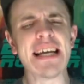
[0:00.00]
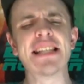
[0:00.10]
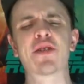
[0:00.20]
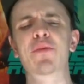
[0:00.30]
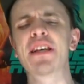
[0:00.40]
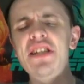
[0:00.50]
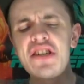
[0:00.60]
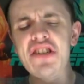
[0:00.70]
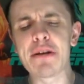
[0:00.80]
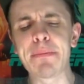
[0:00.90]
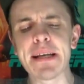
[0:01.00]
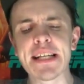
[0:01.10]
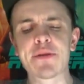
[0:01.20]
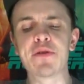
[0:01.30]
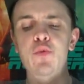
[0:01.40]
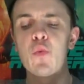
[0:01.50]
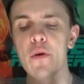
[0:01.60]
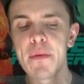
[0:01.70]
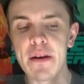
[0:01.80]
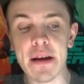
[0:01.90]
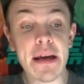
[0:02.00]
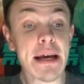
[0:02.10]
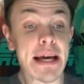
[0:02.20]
and this relationship he has with this woman,